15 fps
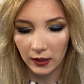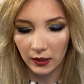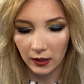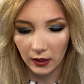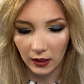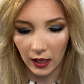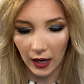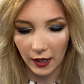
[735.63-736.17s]

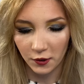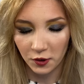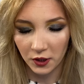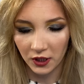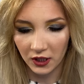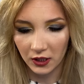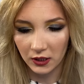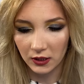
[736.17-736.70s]

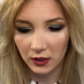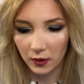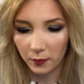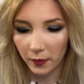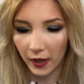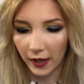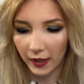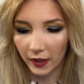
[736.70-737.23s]
lashes
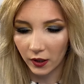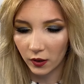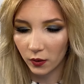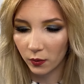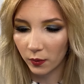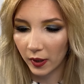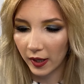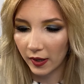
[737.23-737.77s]
by
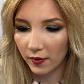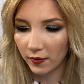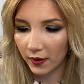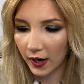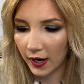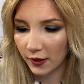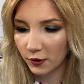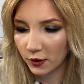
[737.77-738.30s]
Crave
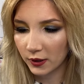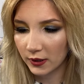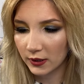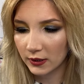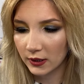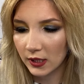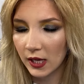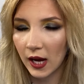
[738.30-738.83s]

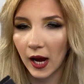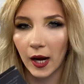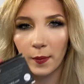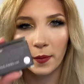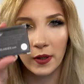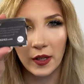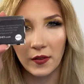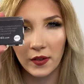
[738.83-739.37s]
Lashes. I
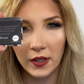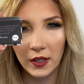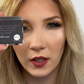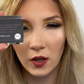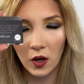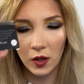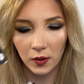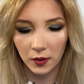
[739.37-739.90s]
believe these are
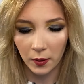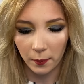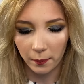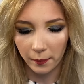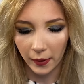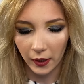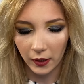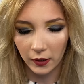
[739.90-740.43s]
called the
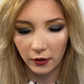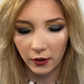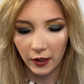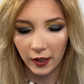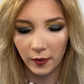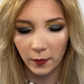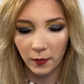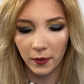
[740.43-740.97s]

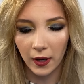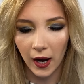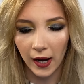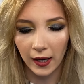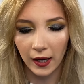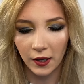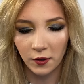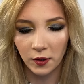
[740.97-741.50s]
Buttercream
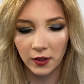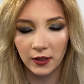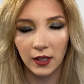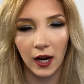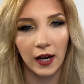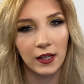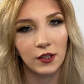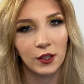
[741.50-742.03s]
eyelashes.
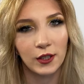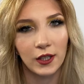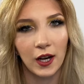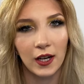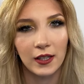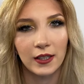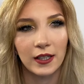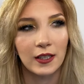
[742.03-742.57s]
I just
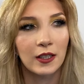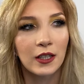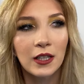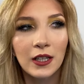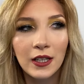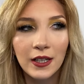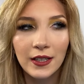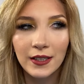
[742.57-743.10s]
thought that
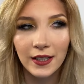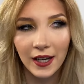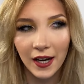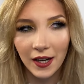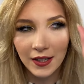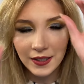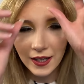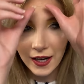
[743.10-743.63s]

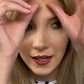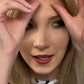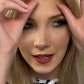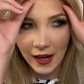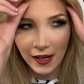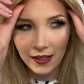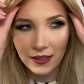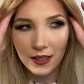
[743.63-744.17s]
today is like a
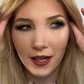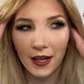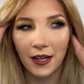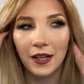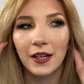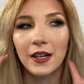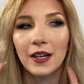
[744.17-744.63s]
nice, like